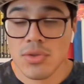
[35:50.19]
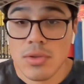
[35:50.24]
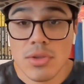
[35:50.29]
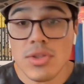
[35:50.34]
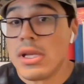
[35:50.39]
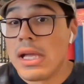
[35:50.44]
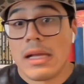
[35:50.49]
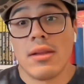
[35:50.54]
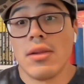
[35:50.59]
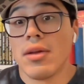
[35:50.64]

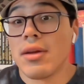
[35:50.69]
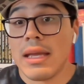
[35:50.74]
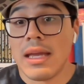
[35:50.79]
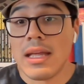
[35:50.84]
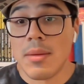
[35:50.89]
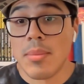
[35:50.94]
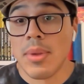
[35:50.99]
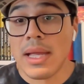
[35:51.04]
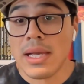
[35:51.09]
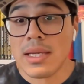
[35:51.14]
like looking
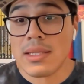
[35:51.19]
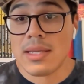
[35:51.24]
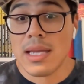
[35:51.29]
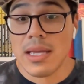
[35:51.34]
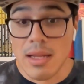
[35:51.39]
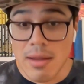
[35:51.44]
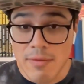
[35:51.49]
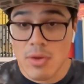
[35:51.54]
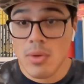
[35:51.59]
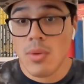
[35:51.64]
at a blank
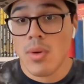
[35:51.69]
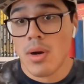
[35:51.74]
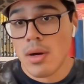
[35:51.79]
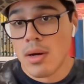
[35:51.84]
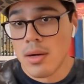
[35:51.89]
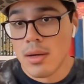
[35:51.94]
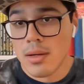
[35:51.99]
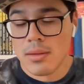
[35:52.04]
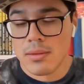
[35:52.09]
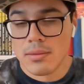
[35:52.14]
slate. If you
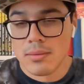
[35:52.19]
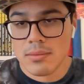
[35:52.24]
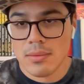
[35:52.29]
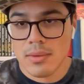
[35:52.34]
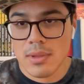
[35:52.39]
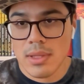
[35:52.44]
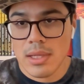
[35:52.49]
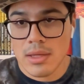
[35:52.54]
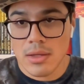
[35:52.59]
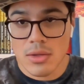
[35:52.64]
are
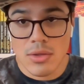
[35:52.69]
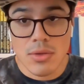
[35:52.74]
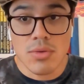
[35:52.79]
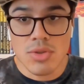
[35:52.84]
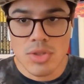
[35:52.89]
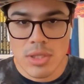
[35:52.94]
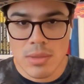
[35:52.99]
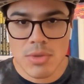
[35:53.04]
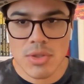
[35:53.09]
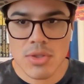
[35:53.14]
like a new
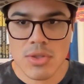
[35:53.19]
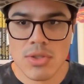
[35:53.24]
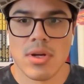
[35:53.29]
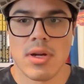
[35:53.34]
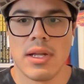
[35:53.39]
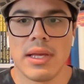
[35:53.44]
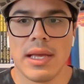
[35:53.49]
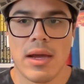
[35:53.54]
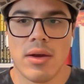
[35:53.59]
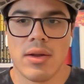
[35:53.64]
gym just
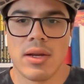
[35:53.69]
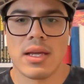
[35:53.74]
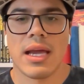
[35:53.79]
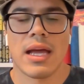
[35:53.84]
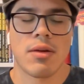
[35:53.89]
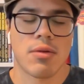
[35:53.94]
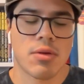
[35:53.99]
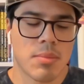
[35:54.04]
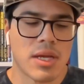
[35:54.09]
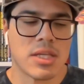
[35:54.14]
starting out, it
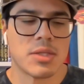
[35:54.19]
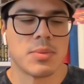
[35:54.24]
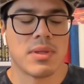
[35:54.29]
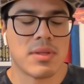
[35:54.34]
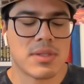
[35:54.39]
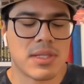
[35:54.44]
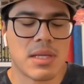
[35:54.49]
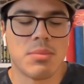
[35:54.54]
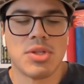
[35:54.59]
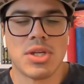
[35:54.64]
kind of reminds me of
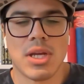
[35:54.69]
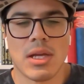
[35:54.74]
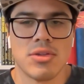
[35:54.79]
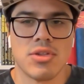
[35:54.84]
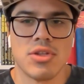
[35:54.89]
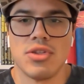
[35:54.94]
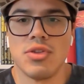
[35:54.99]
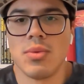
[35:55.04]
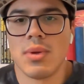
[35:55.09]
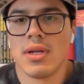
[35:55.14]
the same
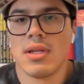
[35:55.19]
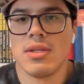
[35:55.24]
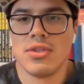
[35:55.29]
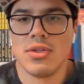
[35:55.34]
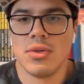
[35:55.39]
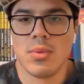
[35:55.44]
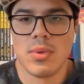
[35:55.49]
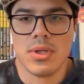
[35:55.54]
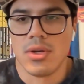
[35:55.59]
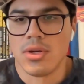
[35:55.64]
challenges you run
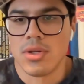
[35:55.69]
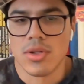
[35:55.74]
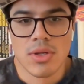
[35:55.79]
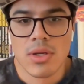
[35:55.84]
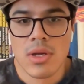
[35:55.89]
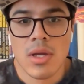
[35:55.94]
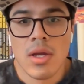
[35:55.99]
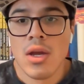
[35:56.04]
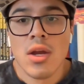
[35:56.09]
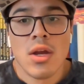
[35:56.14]
into when you're
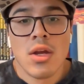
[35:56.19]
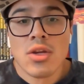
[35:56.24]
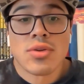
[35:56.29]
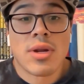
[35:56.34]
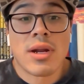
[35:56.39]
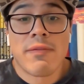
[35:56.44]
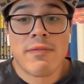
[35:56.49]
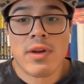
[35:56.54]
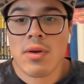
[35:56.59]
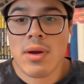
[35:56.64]

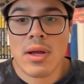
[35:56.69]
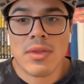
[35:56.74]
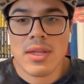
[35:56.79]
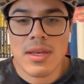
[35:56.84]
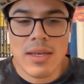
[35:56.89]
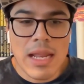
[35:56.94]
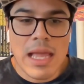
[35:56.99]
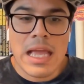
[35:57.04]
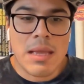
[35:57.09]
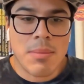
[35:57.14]
trying to figure out the
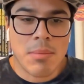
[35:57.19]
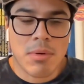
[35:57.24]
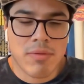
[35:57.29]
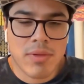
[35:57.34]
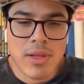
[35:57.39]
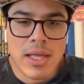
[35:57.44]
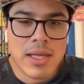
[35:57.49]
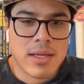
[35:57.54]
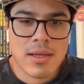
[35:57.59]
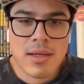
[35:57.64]
name
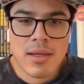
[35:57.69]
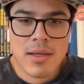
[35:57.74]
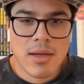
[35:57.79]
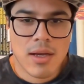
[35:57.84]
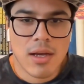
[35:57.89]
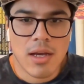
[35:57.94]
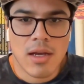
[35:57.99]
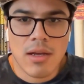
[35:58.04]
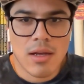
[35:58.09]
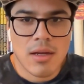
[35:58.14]
of like
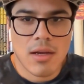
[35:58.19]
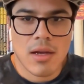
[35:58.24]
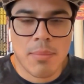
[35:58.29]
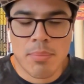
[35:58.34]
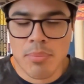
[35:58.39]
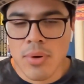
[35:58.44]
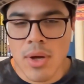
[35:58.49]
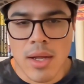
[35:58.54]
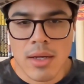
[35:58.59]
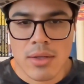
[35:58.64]
a
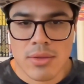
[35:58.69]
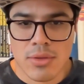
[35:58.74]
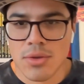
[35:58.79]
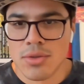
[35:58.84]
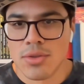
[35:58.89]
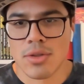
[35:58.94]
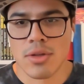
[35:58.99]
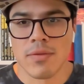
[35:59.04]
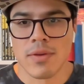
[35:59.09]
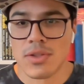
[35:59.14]
product or
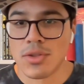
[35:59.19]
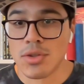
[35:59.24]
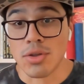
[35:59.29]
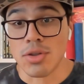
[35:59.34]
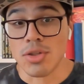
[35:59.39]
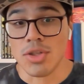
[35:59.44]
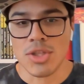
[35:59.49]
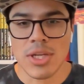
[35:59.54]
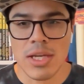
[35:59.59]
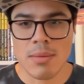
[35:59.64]
service or
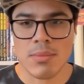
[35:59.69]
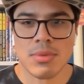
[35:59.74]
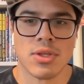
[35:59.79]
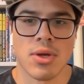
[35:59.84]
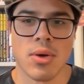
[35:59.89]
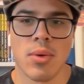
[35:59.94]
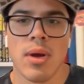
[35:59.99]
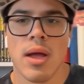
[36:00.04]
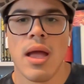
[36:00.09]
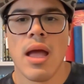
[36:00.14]
your gym.
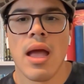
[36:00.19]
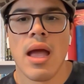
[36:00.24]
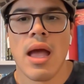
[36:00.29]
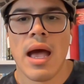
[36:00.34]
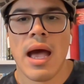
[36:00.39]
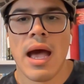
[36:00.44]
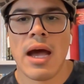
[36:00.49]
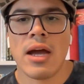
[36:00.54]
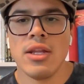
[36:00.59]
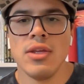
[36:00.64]
So
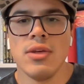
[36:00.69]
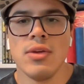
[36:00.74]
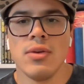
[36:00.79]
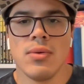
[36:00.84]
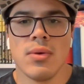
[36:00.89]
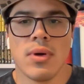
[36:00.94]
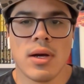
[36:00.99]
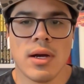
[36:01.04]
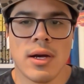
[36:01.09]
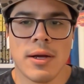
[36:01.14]
how do
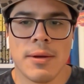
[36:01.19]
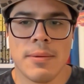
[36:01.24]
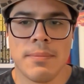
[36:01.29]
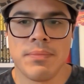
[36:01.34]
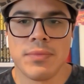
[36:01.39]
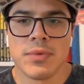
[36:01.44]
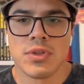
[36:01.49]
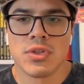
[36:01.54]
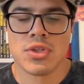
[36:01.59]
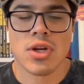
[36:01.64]
you
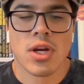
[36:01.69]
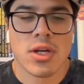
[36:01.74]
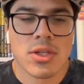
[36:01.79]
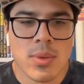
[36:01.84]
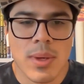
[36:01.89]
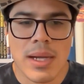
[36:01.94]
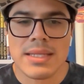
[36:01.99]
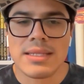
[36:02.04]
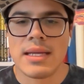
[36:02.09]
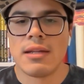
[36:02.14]
start
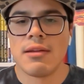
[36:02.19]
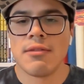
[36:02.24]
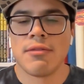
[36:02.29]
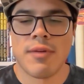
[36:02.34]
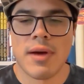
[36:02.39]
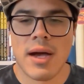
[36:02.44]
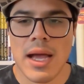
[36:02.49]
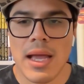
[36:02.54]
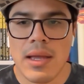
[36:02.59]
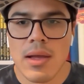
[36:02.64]
to
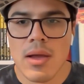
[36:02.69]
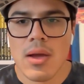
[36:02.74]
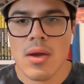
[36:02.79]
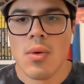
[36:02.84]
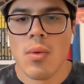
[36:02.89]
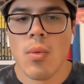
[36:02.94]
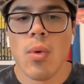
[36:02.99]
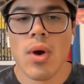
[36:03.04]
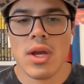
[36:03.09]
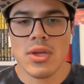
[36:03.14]
identify
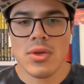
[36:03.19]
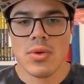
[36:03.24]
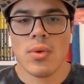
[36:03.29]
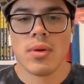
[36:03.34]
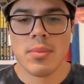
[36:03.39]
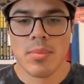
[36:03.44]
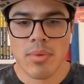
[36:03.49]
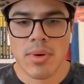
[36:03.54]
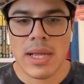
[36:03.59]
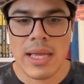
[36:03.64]
what
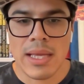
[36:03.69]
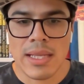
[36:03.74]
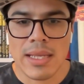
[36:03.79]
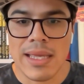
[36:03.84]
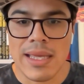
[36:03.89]
your brand